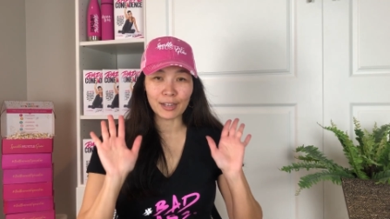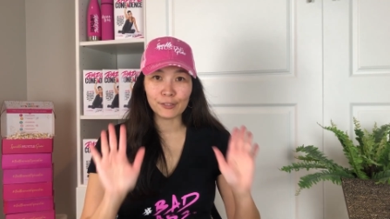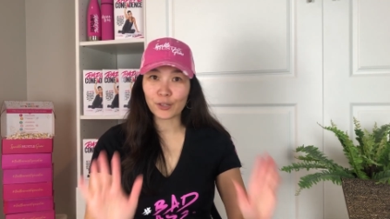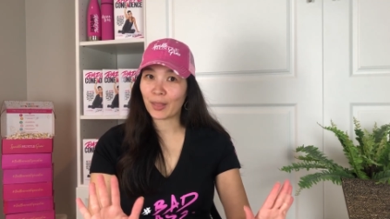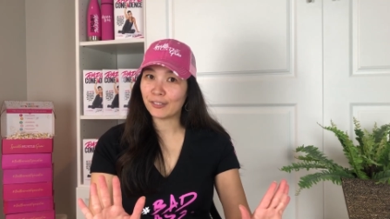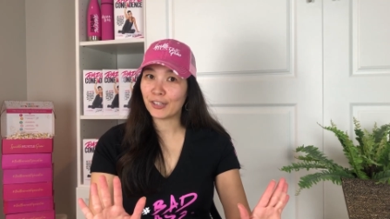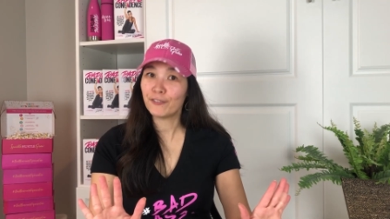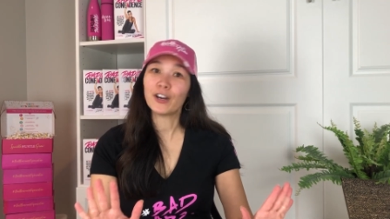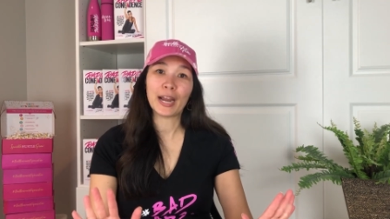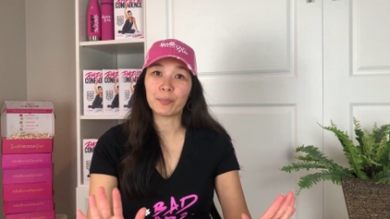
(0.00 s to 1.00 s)
So that's it
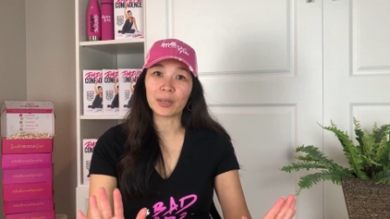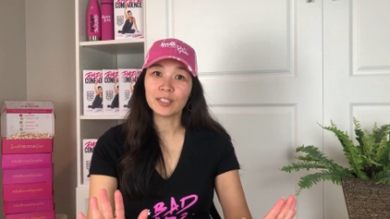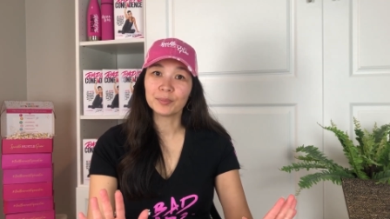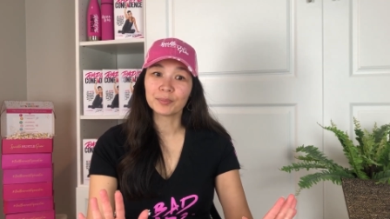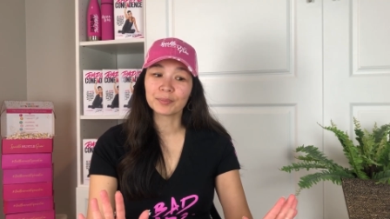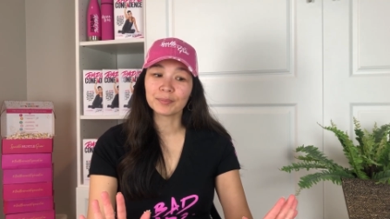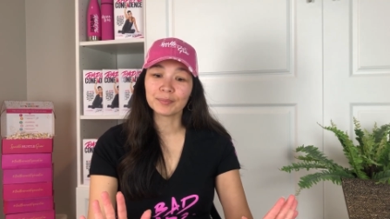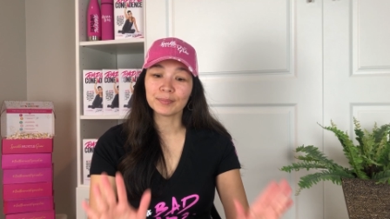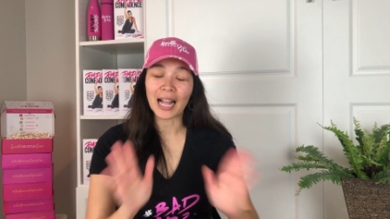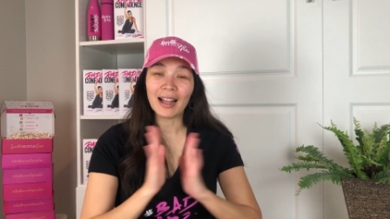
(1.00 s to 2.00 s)
for April.
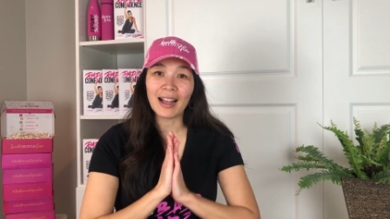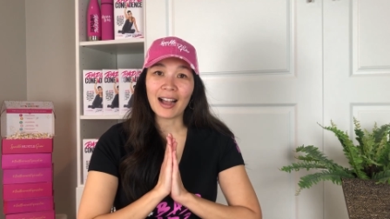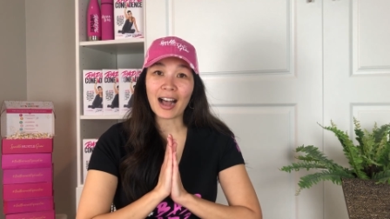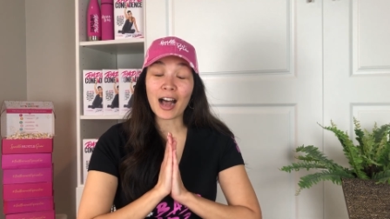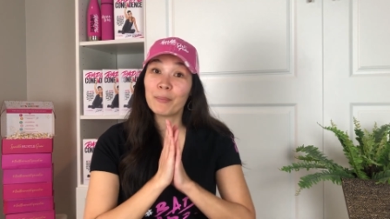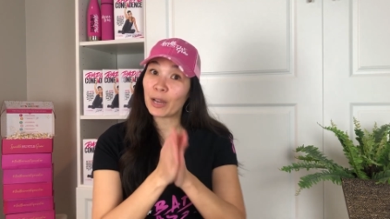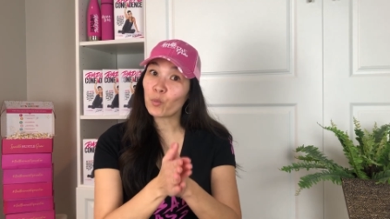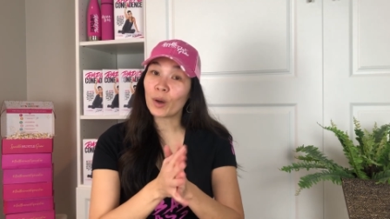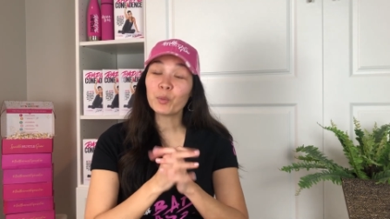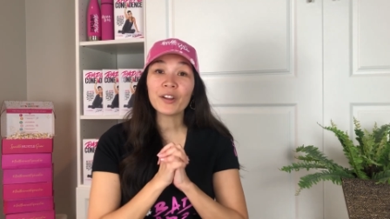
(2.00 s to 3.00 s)
Um, and
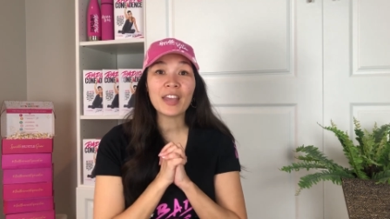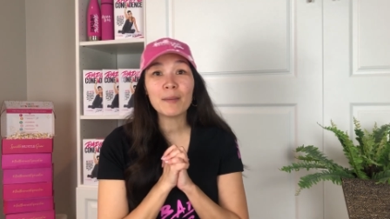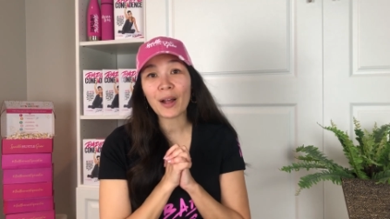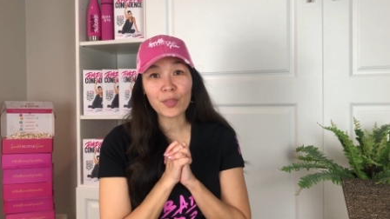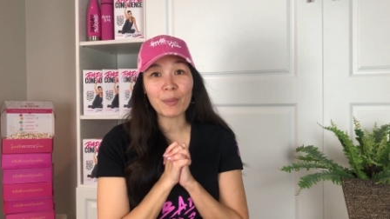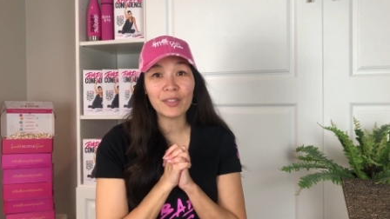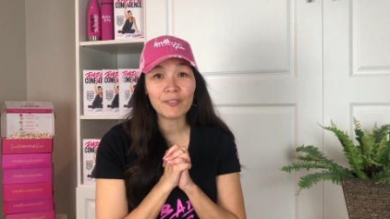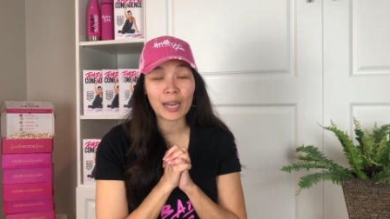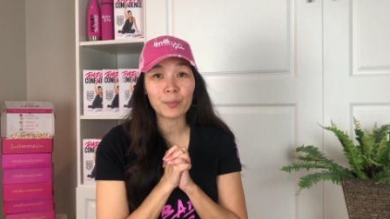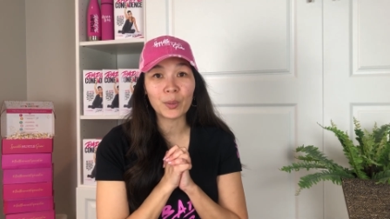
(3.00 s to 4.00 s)
one more thing about the month of
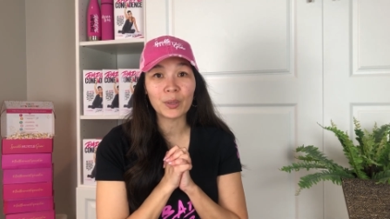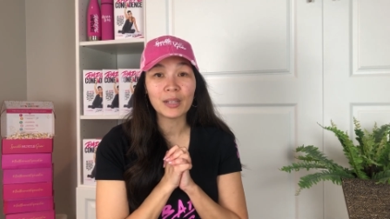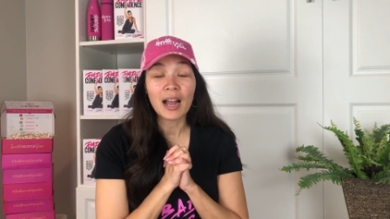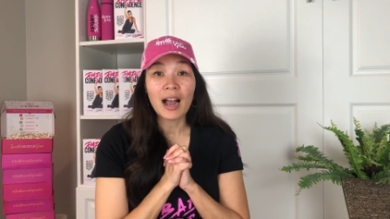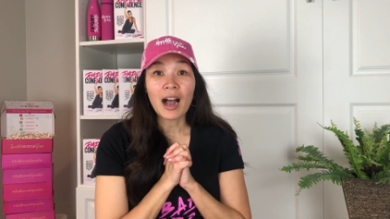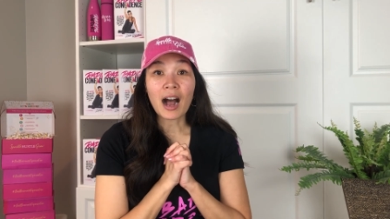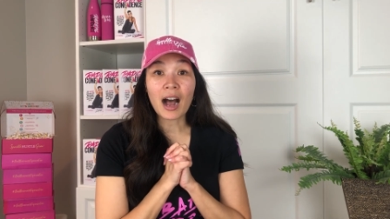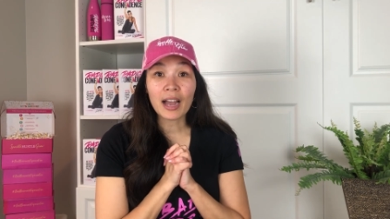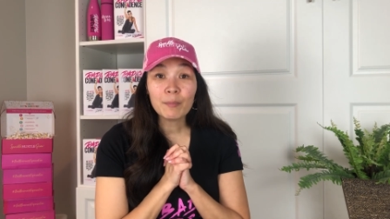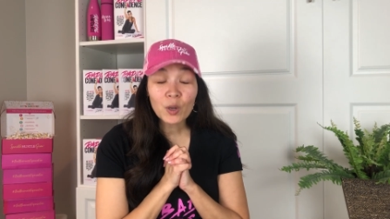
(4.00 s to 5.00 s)
April.
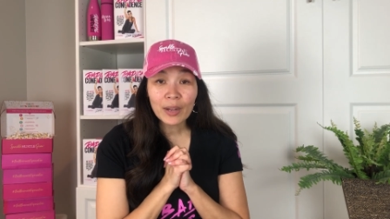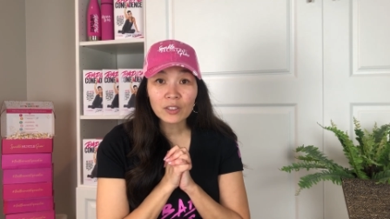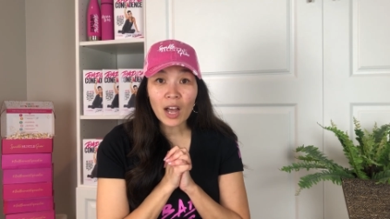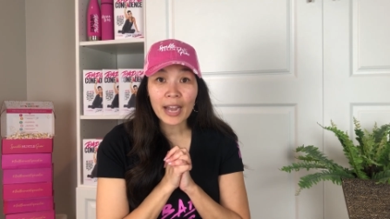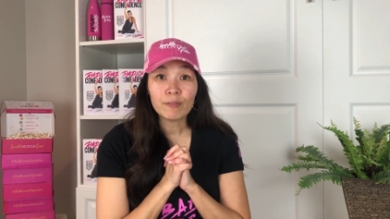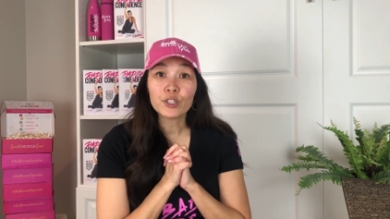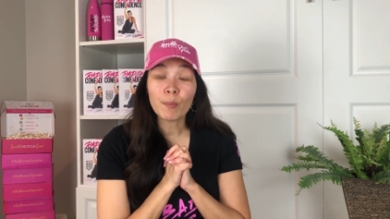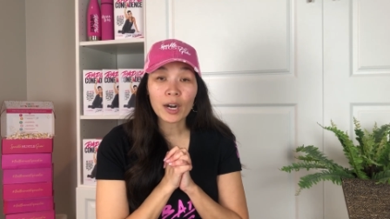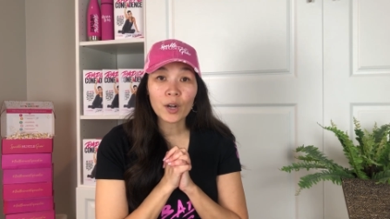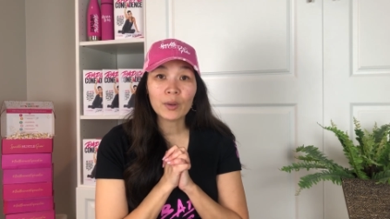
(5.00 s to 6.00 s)
I'm going live
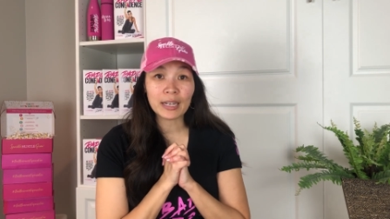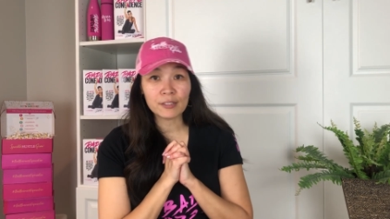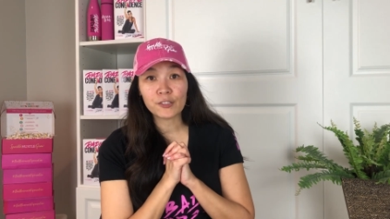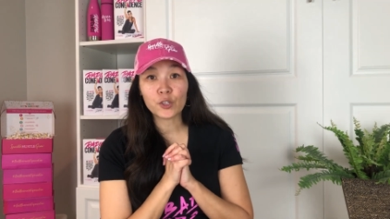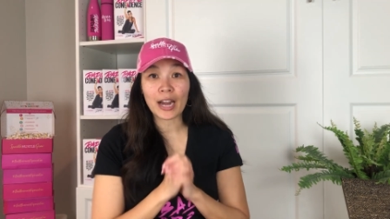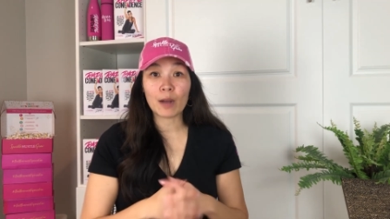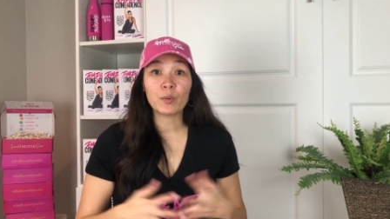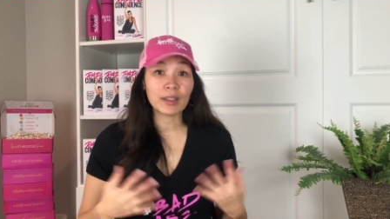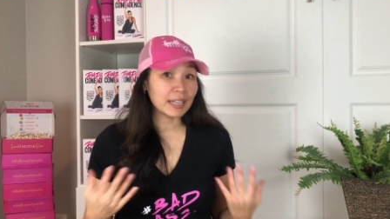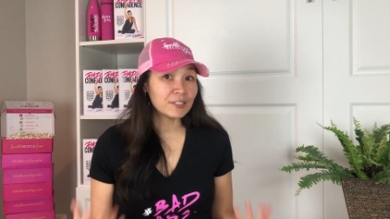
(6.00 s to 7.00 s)
tomorrow on Instagram
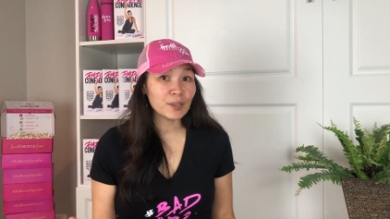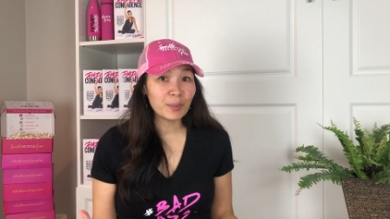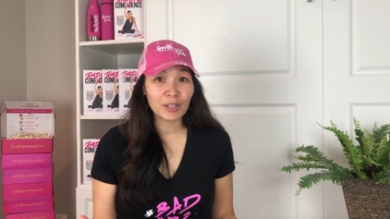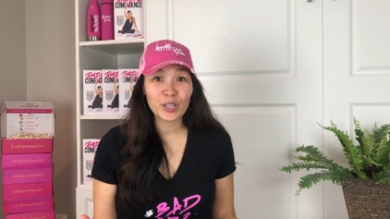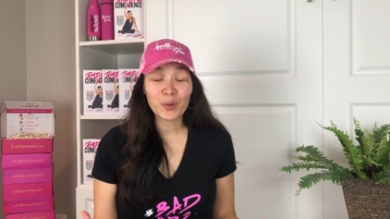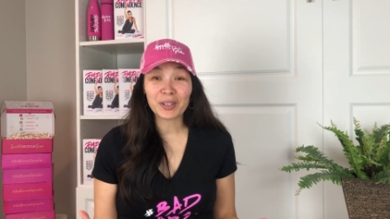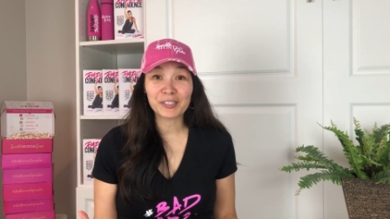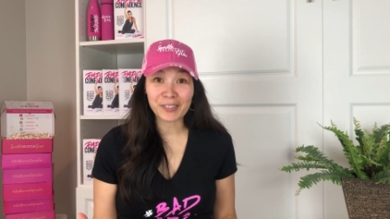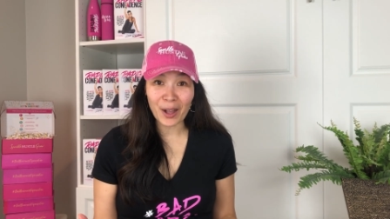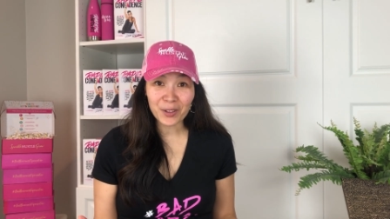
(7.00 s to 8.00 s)
with Lisa Bilyeu
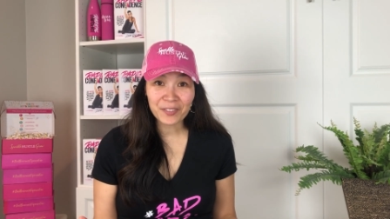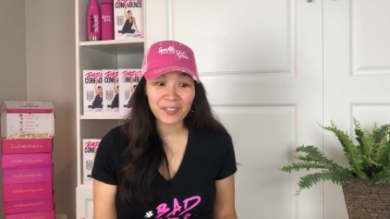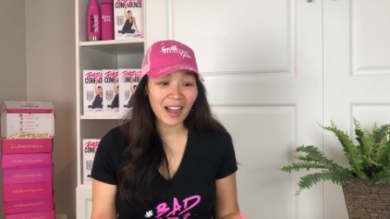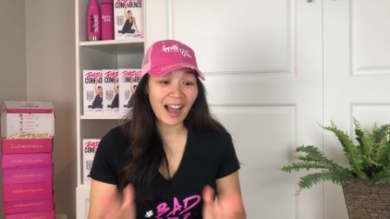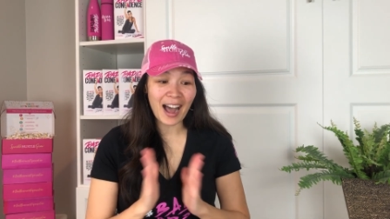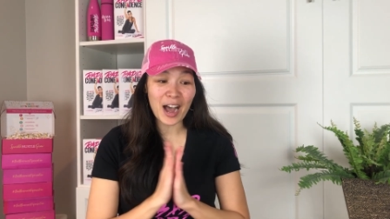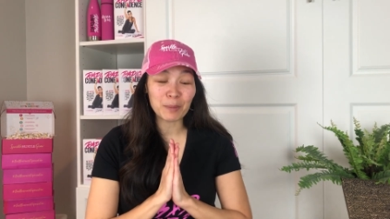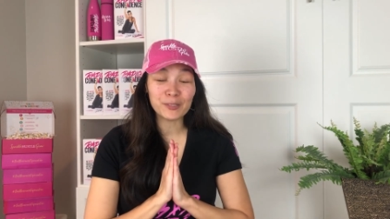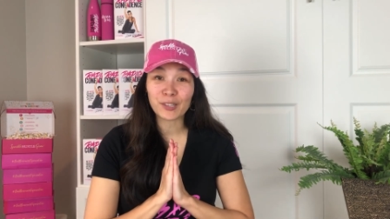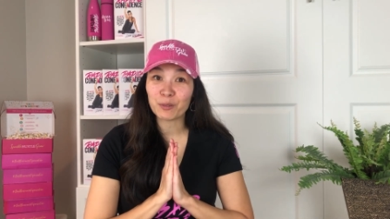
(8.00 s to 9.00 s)
herself.
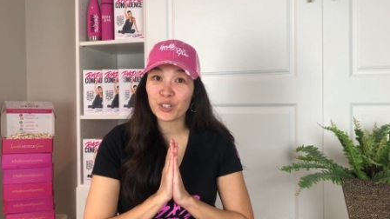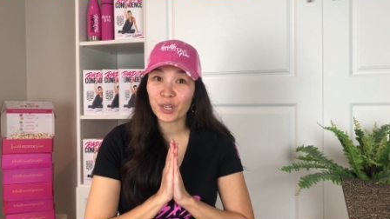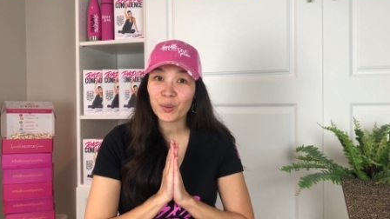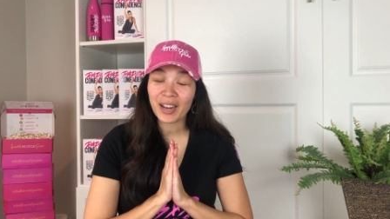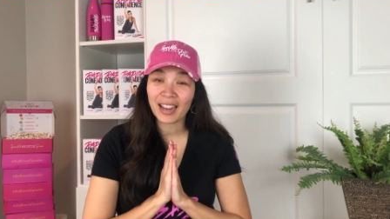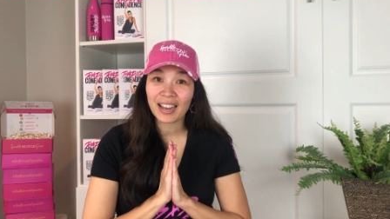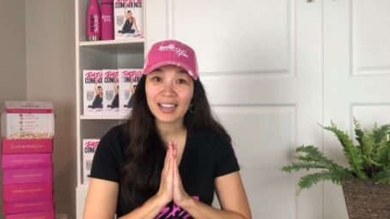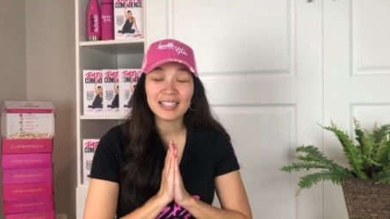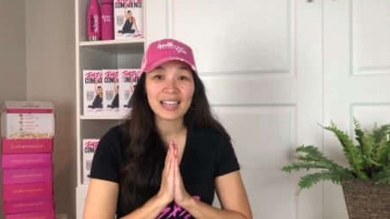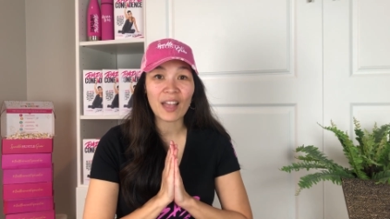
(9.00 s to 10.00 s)
Um, so tune
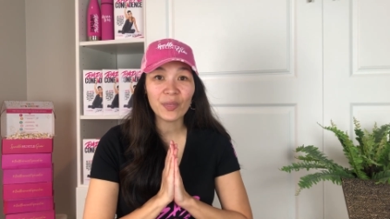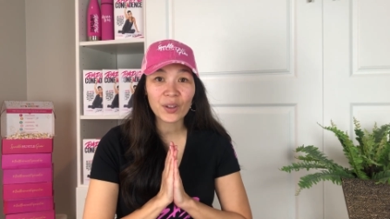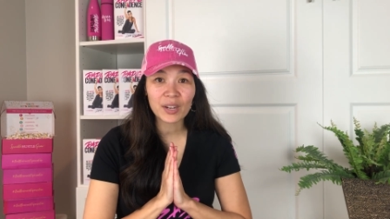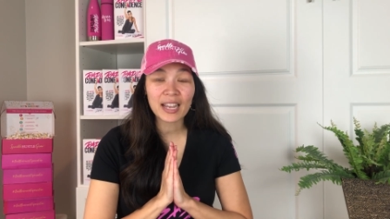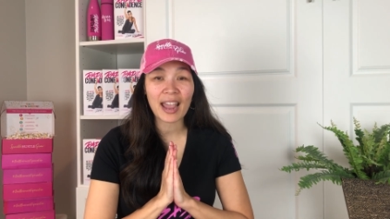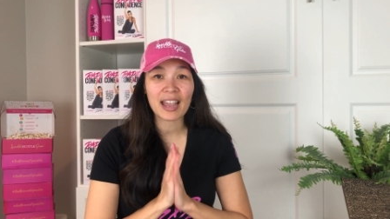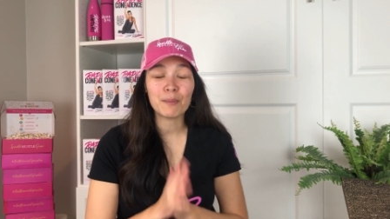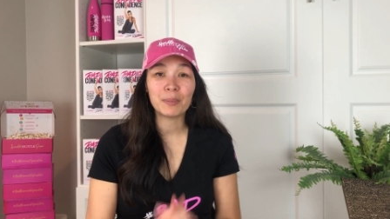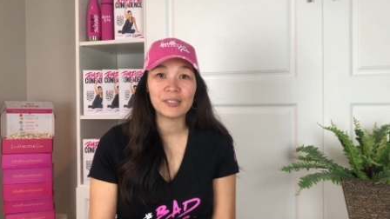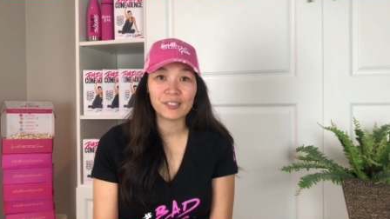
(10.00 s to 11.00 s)
in 10:30
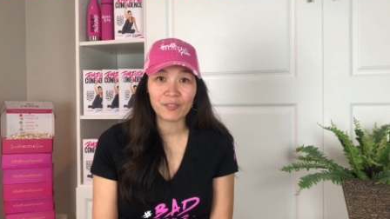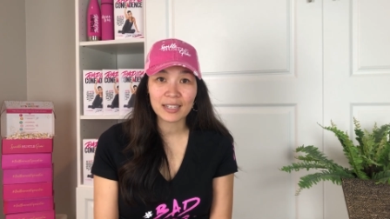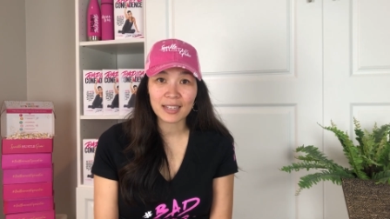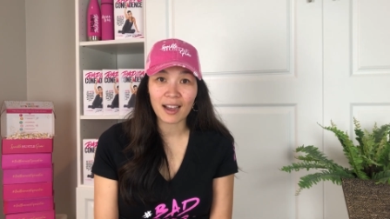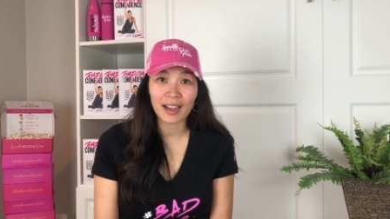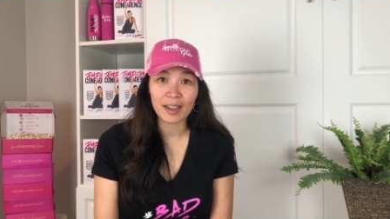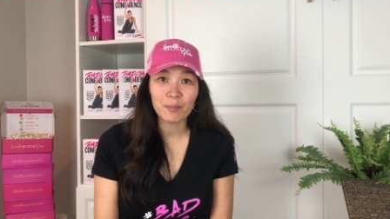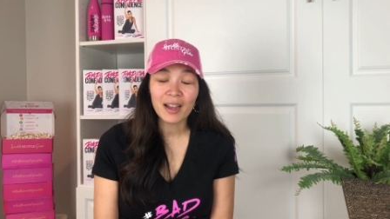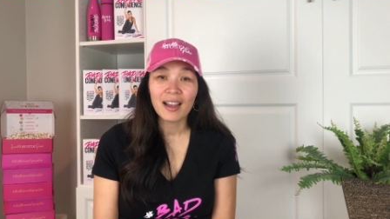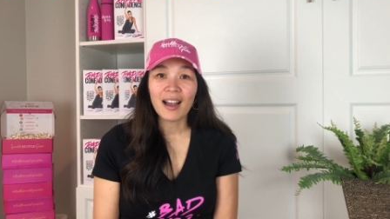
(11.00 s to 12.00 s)
a.m. Pacific time